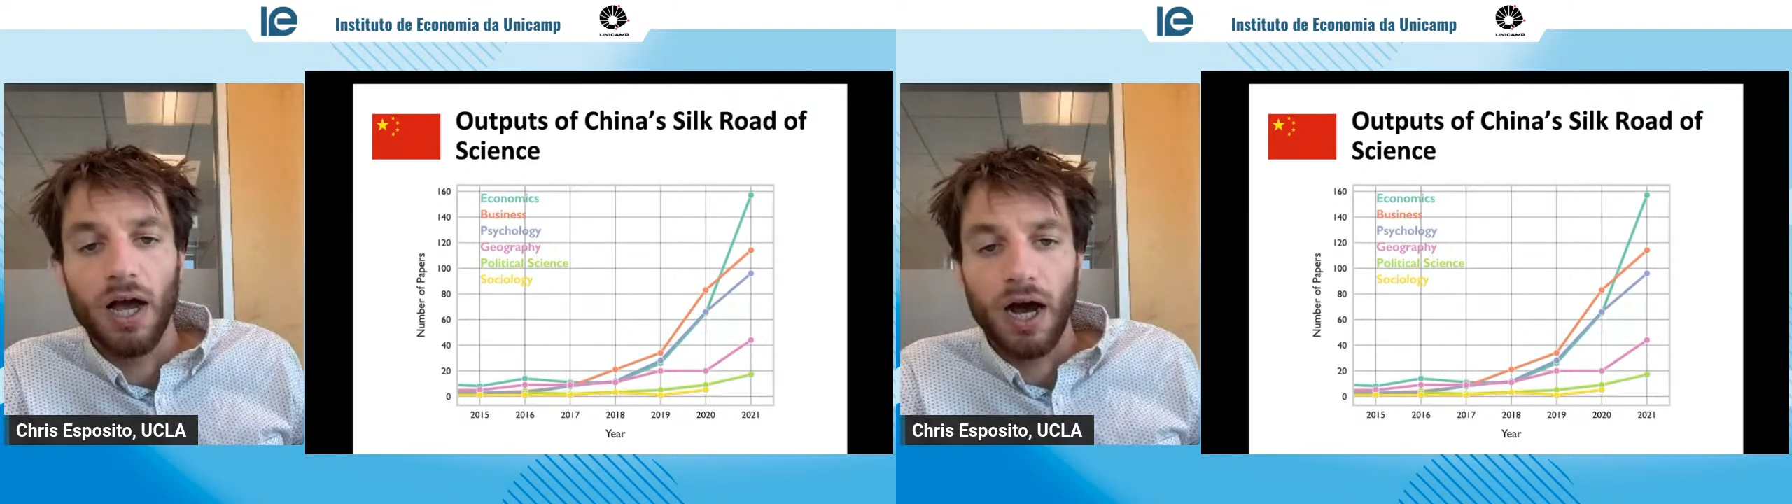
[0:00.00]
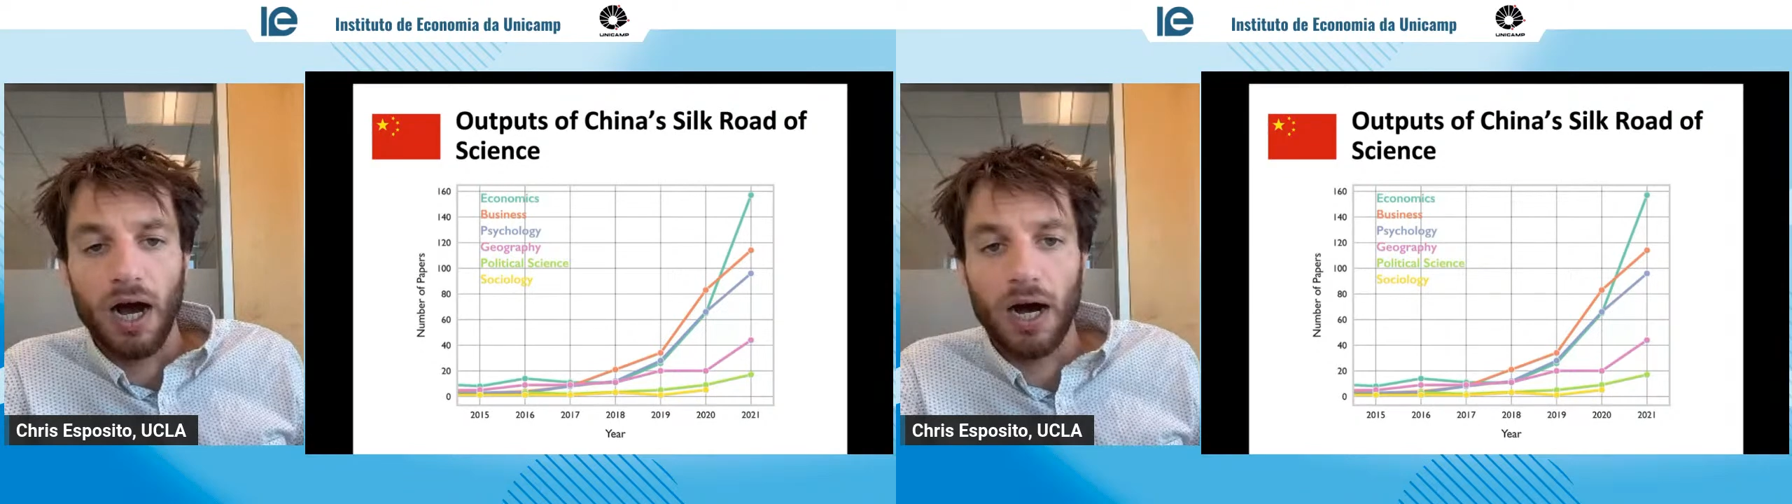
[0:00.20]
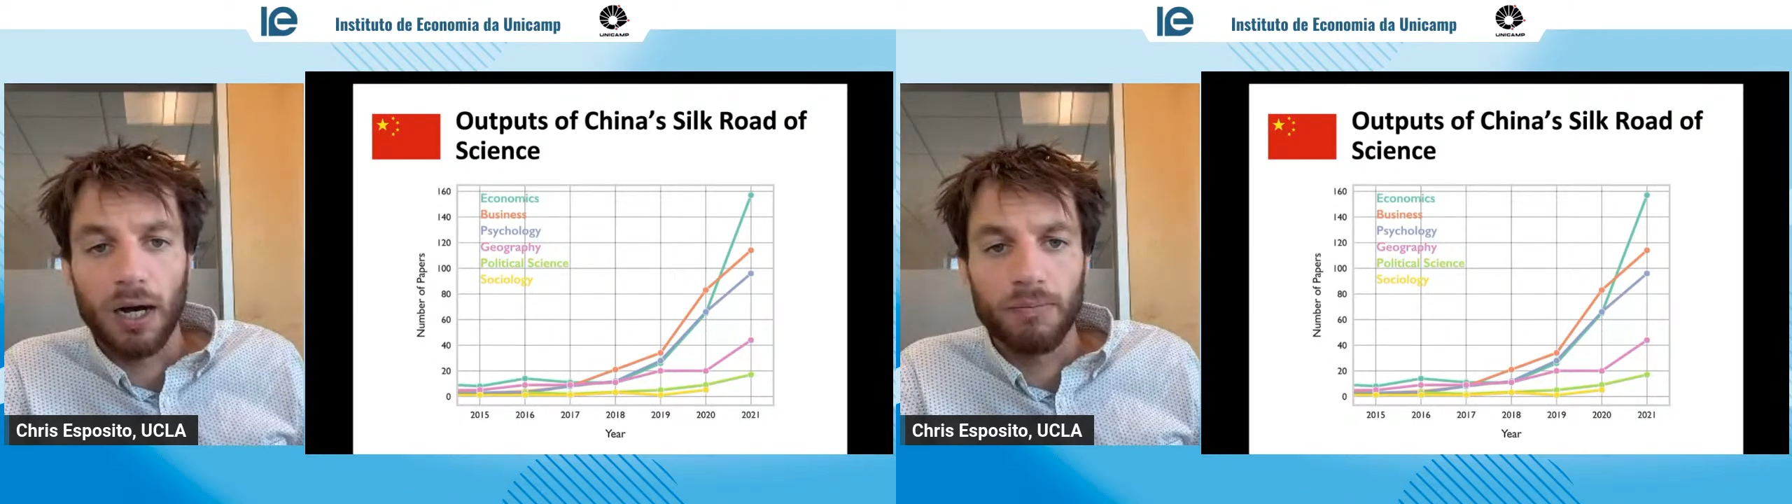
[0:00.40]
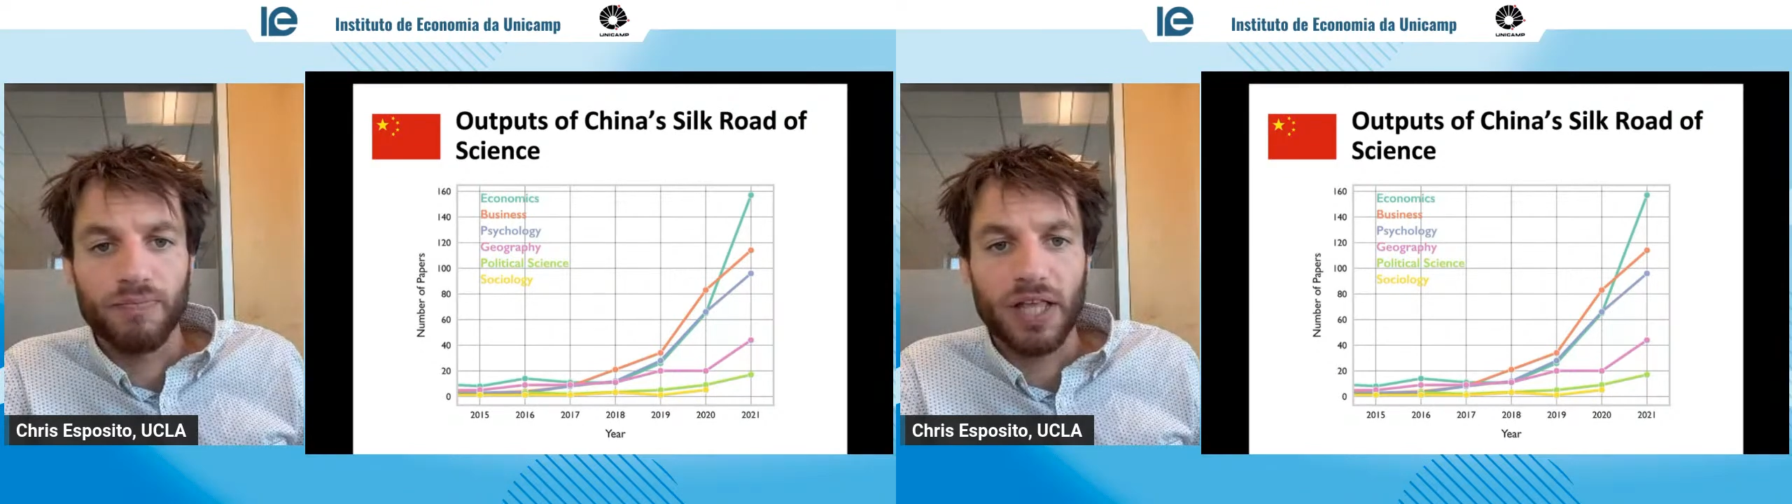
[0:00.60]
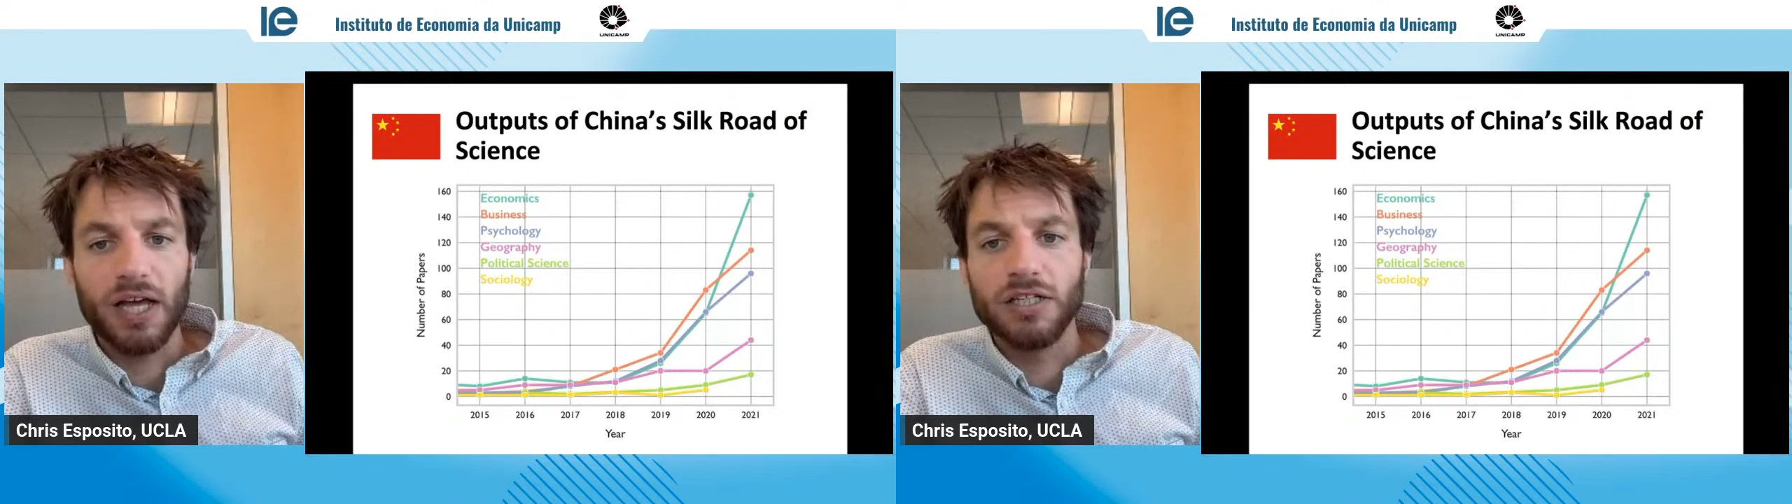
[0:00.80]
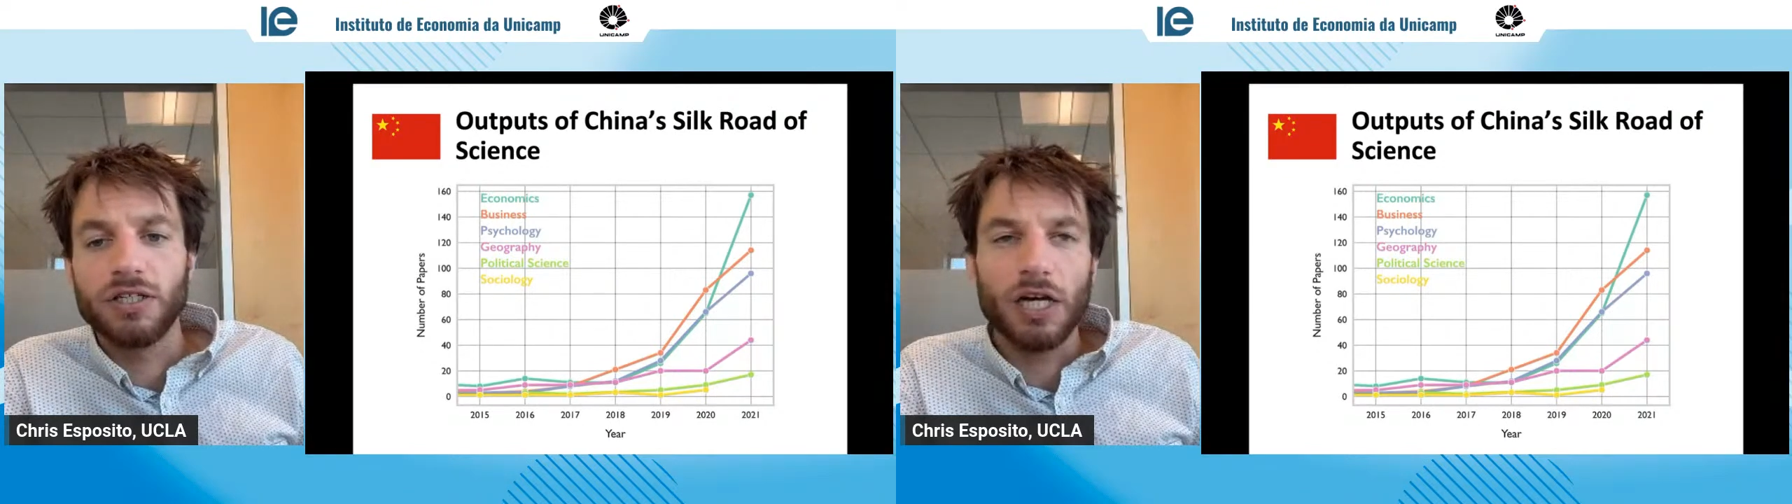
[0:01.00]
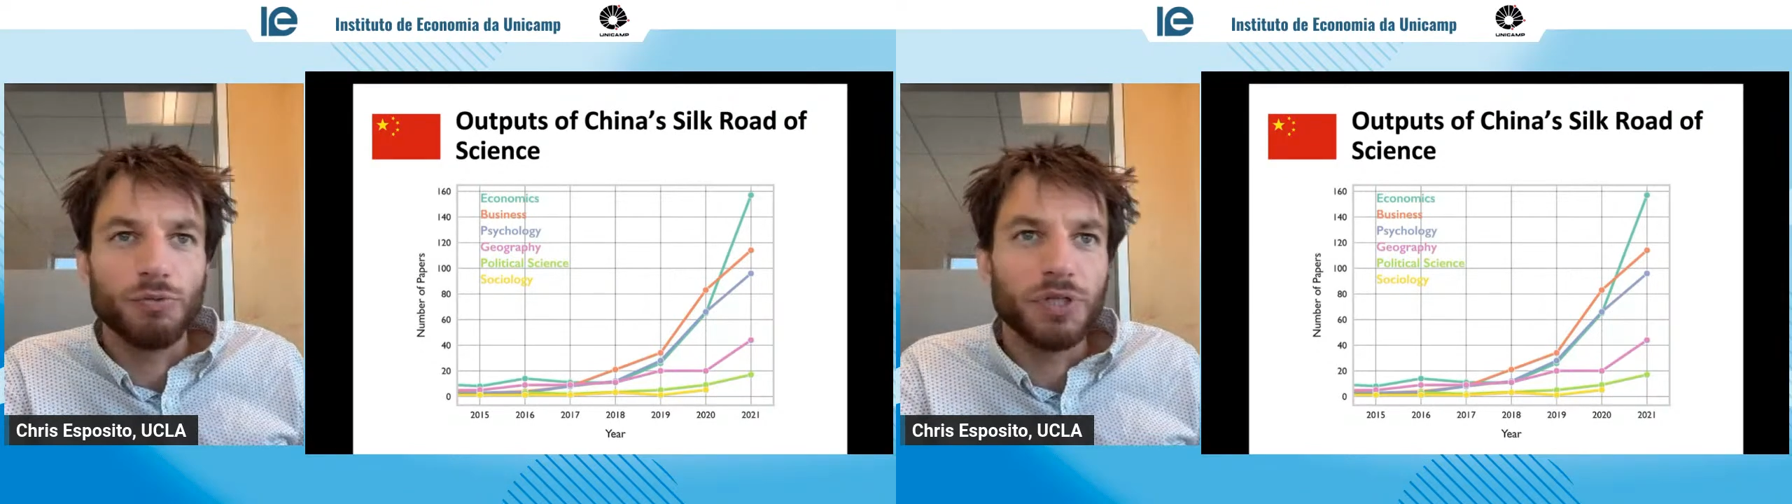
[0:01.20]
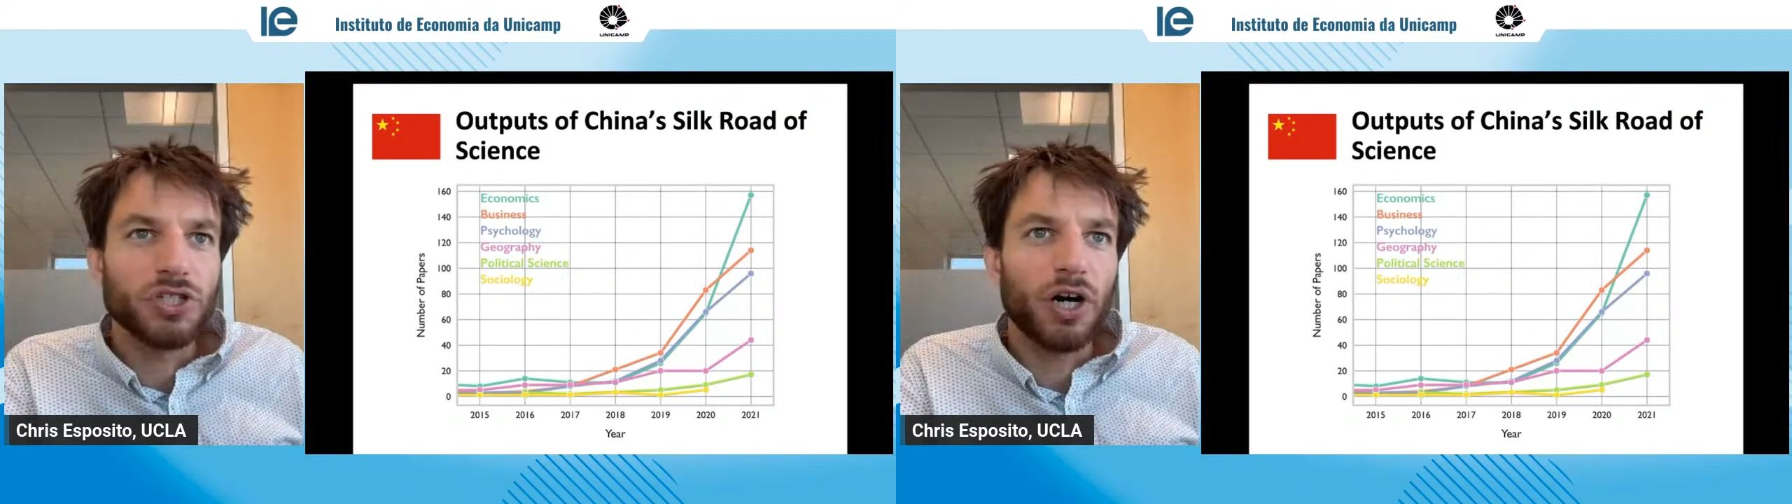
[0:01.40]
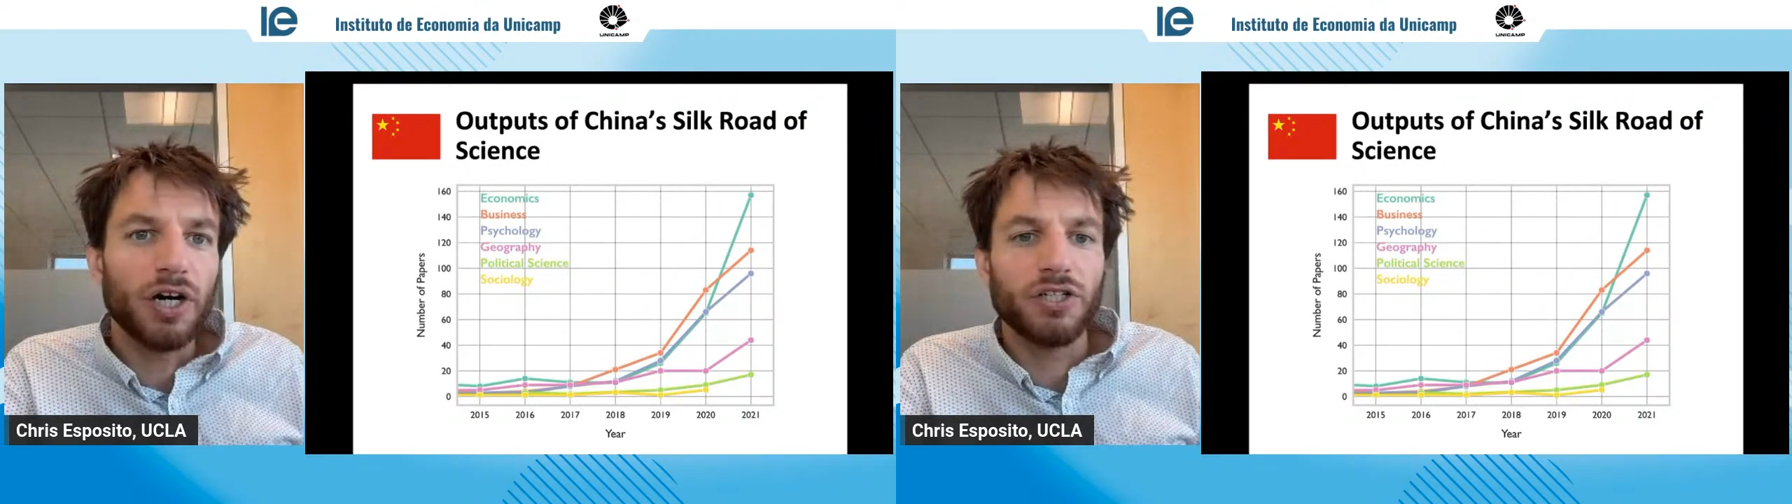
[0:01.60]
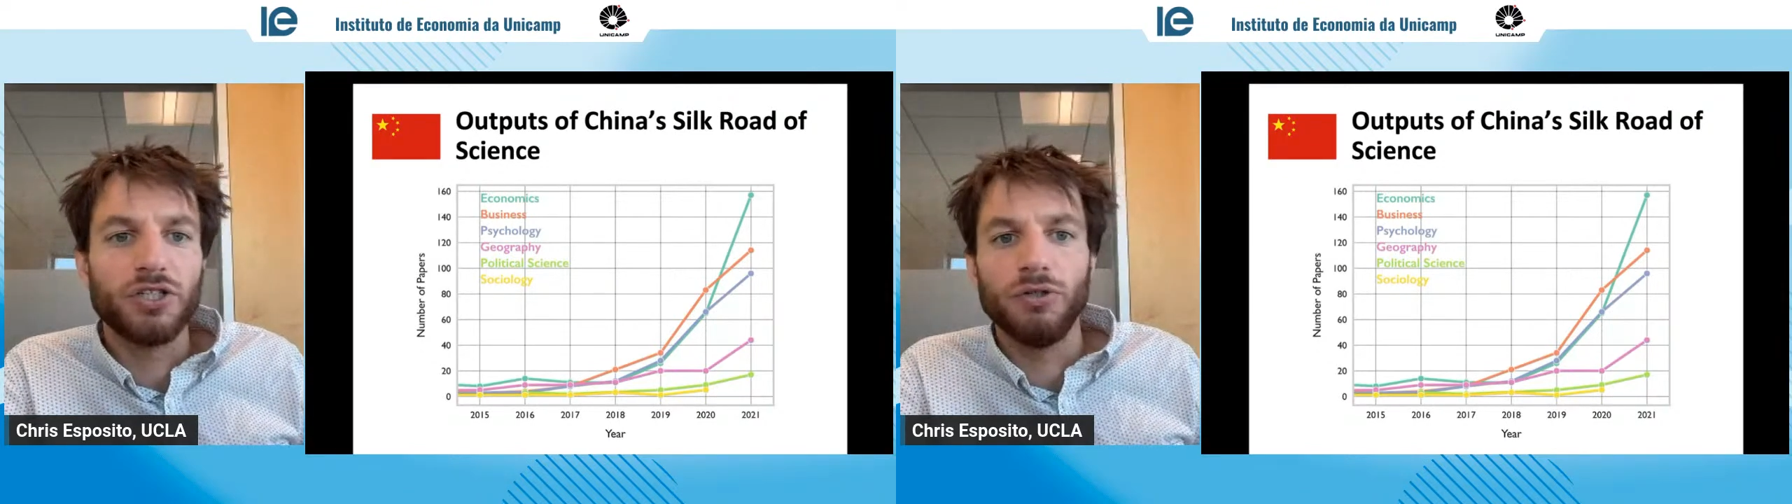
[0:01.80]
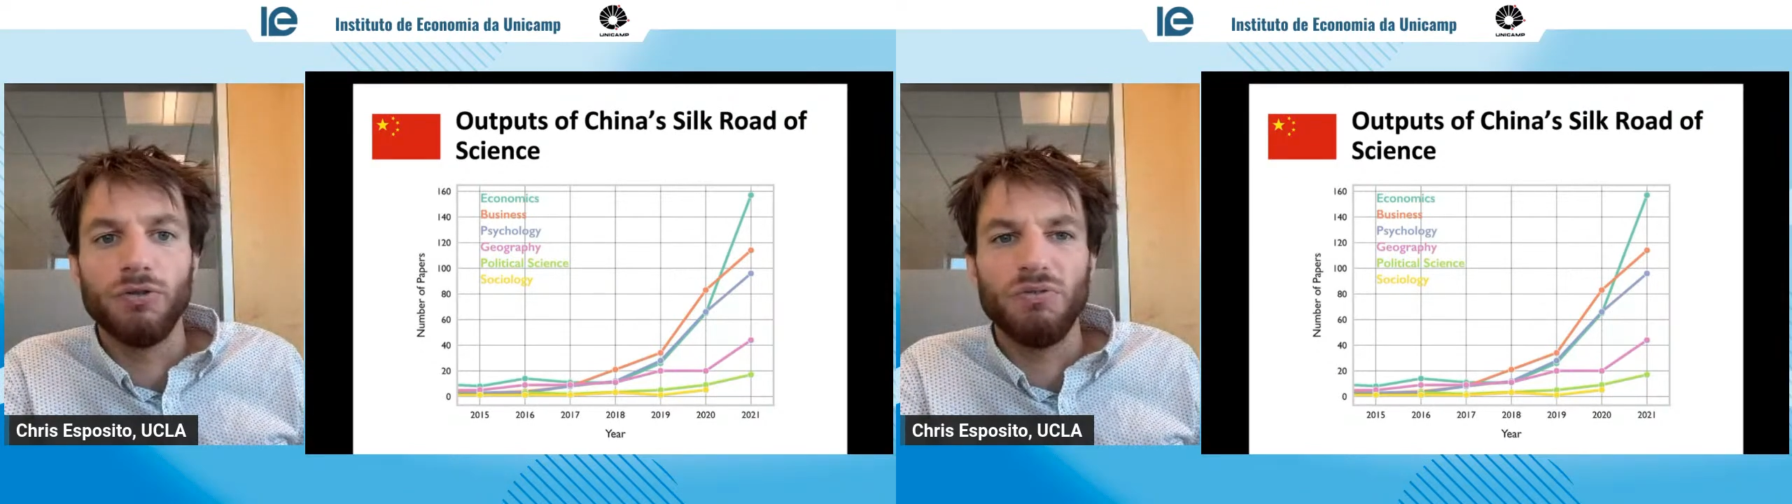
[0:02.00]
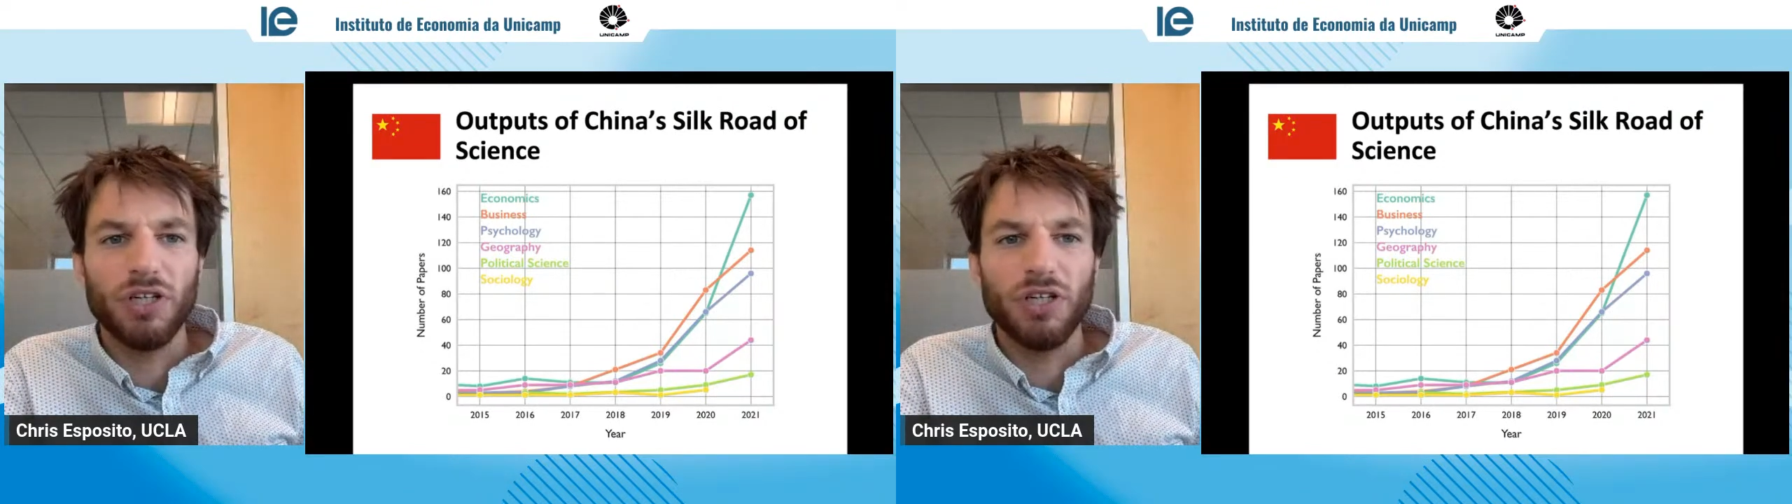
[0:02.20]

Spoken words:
And as we started to,